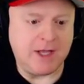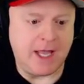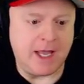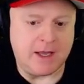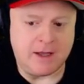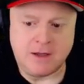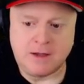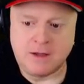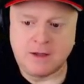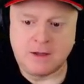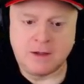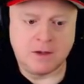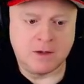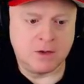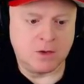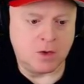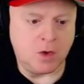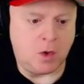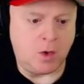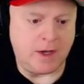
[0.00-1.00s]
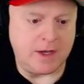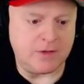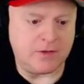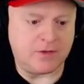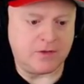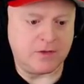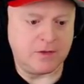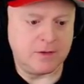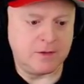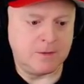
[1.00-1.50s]
Okay.
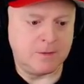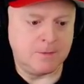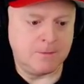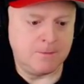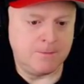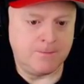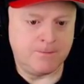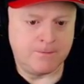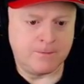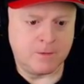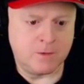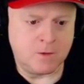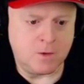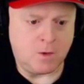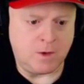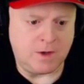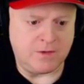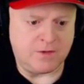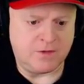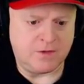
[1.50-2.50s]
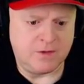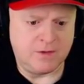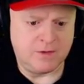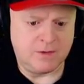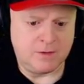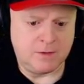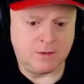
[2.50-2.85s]
Coins. Coins.